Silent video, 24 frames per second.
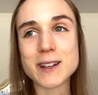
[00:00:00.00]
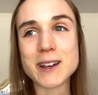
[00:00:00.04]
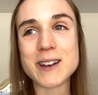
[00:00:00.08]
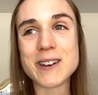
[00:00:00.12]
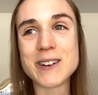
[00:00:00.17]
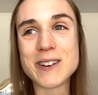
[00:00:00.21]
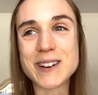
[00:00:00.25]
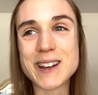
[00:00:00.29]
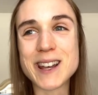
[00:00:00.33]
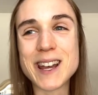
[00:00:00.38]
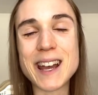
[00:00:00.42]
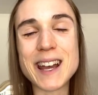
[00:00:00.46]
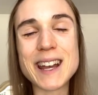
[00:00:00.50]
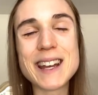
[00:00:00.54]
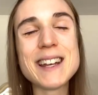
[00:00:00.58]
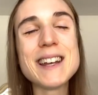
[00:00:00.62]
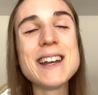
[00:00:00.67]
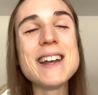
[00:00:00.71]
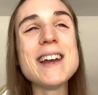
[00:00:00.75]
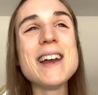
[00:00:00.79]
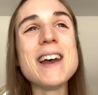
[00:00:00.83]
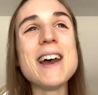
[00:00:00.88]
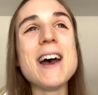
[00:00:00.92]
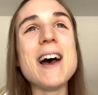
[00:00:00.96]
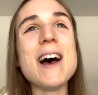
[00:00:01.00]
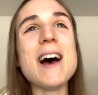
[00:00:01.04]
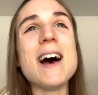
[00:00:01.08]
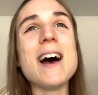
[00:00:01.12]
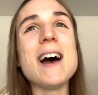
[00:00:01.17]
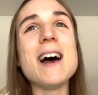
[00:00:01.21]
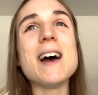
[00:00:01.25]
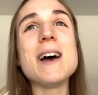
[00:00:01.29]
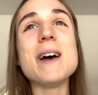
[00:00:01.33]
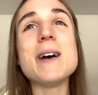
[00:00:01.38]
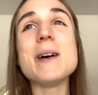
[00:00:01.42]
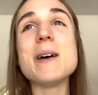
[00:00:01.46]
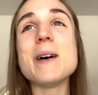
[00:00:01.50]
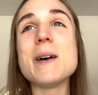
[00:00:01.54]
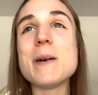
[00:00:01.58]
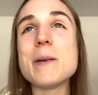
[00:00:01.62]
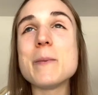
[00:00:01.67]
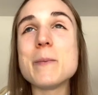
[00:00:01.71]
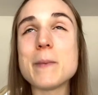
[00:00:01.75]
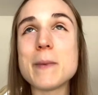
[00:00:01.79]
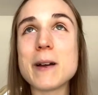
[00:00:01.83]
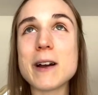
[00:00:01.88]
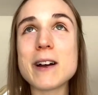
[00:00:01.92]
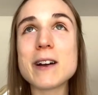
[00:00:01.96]
Okay,
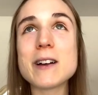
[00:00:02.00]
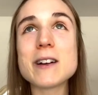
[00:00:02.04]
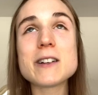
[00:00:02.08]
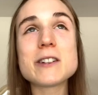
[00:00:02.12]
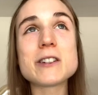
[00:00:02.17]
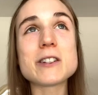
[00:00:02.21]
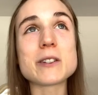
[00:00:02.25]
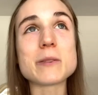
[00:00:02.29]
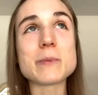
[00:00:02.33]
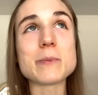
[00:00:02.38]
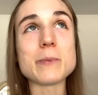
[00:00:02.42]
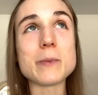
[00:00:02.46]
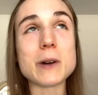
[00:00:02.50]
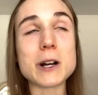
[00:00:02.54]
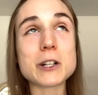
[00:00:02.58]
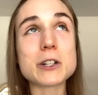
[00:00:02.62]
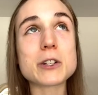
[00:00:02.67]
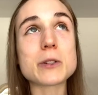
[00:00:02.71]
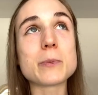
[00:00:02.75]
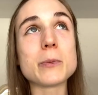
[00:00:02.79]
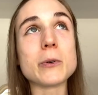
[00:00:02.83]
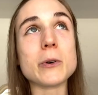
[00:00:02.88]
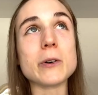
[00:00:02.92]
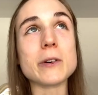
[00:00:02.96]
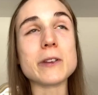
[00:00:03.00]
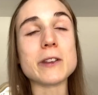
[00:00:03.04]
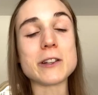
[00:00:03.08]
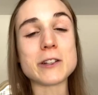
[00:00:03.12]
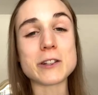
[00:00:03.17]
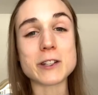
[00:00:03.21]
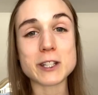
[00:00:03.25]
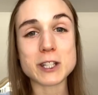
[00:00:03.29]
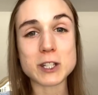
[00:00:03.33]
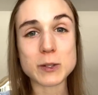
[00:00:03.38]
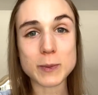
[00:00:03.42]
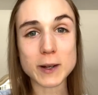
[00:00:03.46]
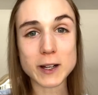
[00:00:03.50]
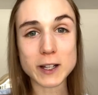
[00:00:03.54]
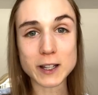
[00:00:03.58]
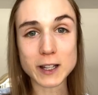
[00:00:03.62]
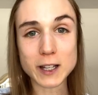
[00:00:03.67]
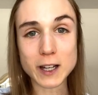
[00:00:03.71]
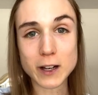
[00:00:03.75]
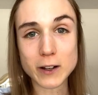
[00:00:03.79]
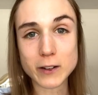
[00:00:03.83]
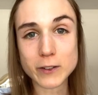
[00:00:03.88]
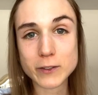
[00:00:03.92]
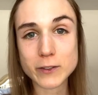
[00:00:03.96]
marriage is much more than just about
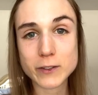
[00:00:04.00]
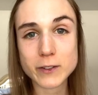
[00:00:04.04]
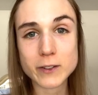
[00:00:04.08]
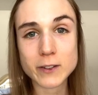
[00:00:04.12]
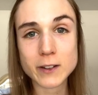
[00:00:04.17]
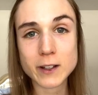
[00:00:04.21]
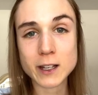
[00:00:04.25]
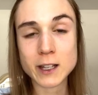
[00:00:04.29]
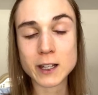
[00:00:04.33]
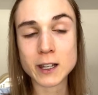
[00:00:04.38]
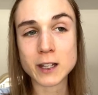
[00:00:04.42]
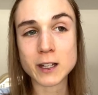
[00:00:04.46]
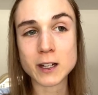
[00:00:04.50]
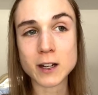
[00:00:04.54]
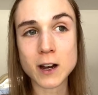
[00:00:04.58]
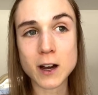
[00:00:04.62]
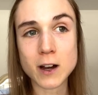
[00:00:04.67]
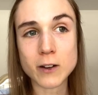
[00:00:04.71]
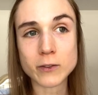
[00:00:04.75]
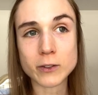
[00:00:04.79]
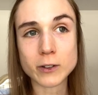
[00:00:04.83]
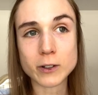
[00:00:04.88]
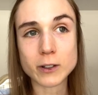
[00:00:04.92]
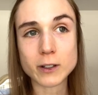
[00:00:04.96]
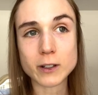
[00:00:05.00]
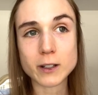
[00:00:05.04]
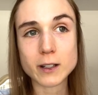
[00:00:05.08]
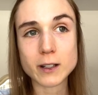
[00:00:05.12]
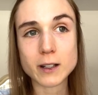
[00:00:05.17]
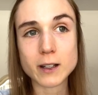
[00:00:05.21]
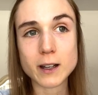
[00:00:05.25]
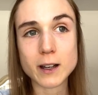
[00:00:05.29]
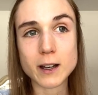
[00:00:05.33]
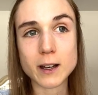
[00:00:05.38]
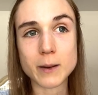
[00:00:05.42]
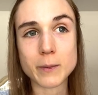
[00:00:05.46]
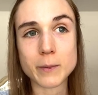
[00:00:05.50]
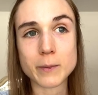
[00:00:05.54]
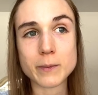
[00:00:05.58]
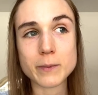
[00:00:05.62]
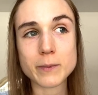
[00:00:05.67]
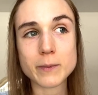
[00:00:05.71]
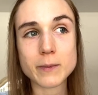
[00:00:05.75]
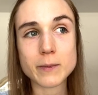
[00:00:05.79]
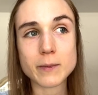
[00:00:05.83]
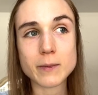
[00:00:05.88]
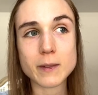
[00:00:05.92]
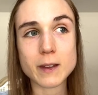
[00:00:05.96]
love in the novel.
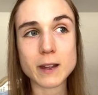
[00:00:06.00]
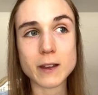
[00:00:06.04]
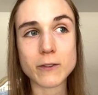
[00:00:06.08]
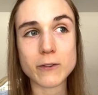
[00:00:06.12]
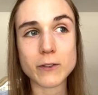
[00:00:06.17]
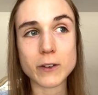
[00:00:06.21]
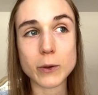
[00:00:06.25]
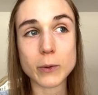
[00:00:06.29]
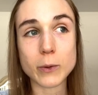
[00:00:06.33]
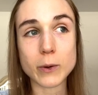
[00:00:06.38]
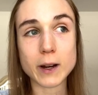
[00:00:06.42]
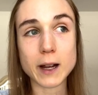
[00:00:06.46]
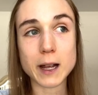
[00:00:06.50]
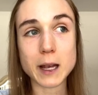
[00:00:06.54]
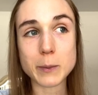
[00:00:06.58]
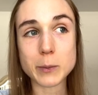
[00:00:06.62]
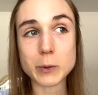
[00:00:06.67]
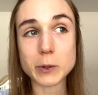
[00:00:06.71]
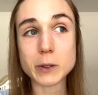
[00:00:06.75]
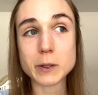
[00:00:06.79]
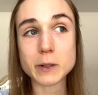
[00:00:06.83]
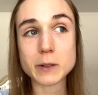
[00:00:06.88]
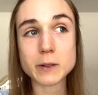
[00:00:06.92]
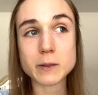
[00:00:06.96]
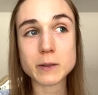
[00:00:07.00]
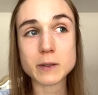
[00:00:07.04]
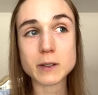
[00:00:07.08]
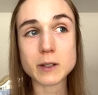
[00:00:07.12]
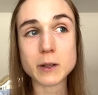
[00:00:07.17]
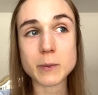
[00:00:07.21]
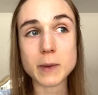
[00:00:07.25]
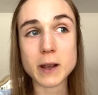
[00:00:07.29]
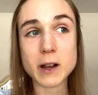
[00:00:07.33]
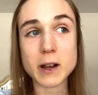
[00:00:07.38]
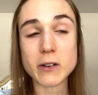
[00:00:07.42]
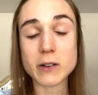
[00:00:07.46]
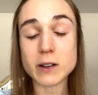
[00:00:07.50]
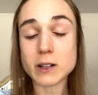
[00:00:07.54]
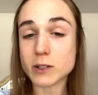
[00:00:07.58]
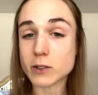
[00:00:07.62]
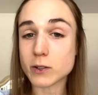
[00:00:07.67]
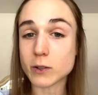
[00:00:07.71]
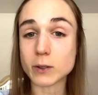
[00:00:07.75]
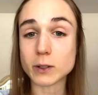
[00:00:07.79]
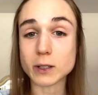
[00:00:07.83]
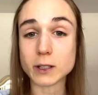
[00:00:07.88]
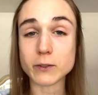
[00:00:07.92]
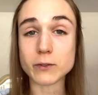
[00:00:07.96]
If you were able to marry
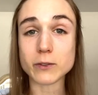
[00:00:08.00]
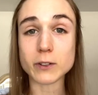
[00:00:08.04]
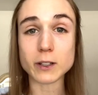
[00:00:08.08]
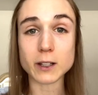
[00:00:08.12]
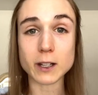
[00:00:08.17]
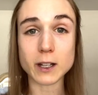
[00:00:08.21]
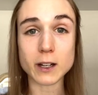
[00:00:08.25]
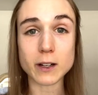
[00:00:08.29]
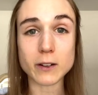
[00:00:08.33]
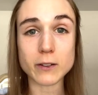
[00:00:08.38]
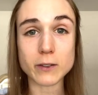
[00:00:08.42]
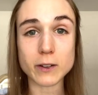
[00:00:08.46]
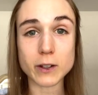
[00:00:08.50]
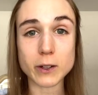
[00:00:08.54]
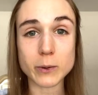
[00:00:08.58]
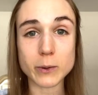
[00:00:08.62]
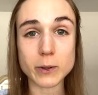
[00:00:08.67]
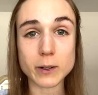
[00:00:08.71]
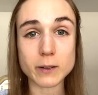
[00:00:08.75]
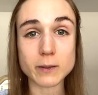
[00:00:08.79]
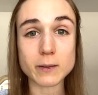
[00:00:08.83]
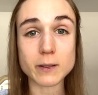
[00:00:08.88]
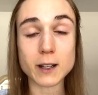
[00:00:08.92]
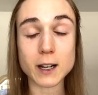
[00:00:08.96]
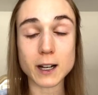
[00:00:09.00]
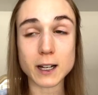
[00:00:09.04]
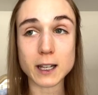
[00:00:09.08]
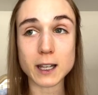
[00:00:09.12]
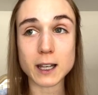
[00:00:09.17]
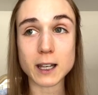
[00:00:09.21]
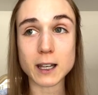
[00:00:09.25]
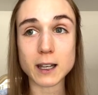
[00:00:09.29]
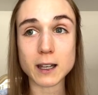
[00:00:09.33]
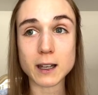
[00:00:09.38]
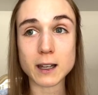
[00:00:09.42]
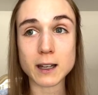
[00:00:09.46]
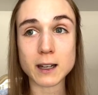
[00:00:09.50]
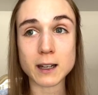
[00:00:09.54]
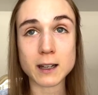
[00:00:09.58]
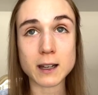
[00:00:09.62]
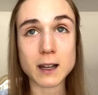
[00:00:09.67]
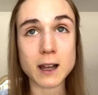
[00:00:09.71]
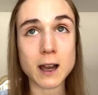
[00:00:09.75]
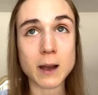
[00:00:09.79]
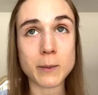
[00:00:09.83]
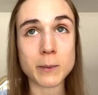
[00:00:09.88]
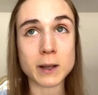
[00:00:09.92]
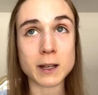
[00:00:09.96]
solely for love, you were lucky. And
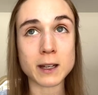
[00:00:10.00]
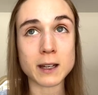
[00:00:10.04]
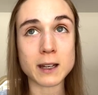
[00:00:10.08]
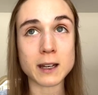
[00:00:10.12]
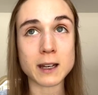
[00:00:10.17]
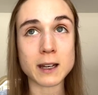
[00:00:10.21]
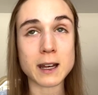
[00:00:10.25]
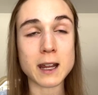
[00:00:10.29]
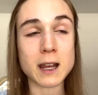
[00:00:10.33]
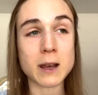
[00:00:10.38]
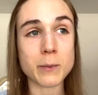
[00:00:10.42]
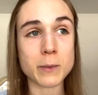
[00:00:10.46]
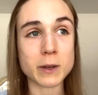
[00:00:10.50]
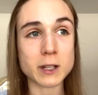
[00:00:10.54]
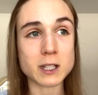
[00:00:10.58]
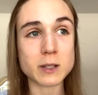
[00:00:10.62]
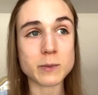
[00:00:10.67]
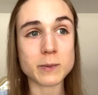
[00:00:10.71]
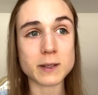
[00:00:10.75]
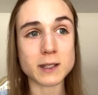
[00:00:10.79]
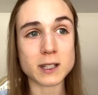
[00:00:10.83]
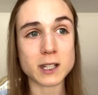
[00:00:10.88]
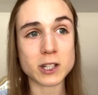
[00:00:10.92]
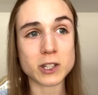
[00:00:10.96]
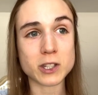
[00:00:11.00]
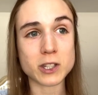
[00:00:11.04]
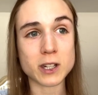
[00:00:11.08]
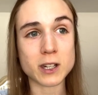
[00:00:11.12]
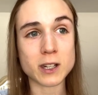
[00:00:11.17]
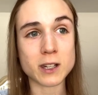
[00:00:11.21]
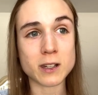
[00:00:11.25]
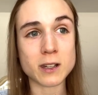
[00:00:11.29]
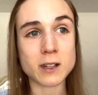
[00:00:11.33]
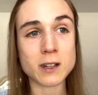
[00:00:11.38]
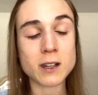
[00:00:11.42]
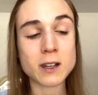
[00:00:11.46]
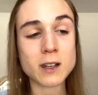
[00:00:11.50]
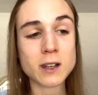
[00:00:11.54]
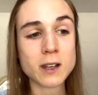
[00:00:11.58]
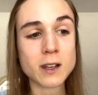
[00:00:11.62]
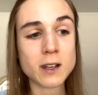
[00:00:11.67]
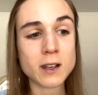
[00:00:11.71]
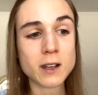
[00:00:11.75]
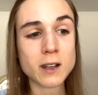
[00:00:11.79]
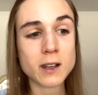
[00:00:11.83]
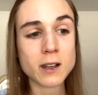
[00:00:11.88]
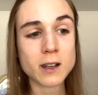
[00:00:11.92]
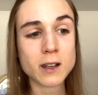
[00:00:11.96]
I mean, in Emma's position,
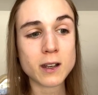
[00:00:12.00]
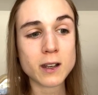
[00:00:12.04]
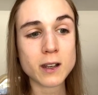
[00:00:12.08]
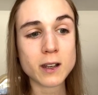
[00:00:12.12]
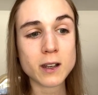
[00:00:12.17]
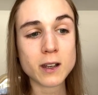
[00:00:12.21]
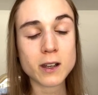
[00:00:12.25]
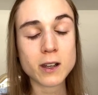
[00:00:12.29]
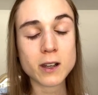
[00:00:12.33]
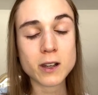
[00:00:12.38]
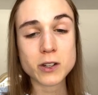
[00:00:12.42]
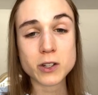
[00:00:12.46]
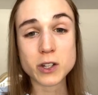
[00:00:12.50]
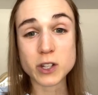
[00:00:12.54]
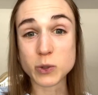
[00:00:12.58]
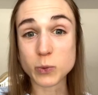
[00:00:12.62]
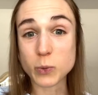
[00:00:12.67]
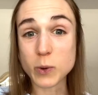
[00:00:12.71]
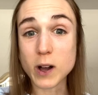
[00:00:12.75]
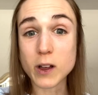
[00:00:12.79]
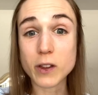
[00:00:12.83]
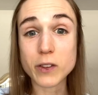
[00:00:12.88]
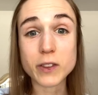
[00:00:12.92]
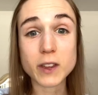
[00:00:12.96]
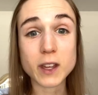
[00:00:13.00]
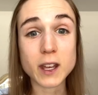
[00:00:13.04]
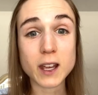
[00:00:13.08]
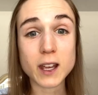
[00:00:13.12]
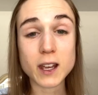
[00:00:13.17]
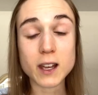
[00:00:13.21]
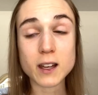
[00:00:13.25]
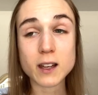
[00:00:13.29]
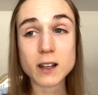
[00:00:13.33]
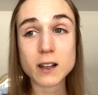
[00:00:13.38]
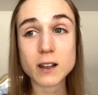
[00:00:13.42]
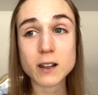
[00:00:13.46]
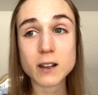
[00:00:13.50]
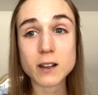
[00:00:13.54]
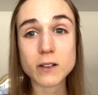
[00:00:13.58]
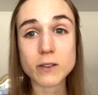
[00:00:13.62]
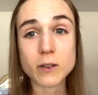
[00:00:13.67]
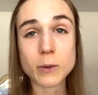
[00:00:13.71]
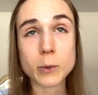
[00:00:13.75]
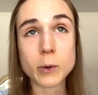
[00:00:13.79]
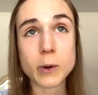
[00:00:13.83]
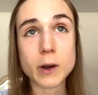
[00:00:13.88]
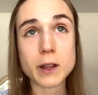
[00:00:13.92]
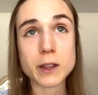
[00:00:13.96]
she's wealthy, from
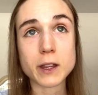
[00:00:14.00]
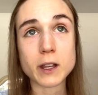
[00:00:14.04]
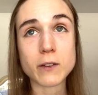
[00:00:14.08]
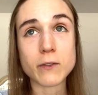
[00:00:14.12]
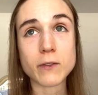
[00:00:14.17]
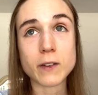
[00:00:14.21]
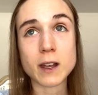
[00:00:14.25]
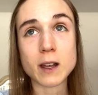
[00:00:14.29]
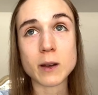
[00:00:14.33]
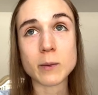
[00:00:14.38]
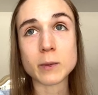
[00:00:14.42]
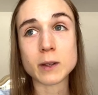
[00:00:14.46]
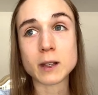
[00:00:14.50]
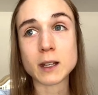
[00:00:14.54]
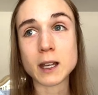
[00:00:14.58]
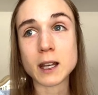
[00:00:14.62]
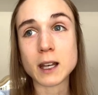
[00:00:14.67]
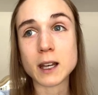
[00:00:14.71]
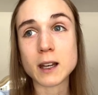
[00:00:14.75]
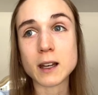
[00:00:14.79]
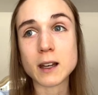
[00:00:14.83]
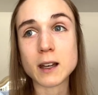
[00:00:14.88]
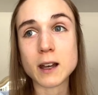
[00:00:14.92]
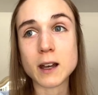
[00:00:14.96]
a wealthy family.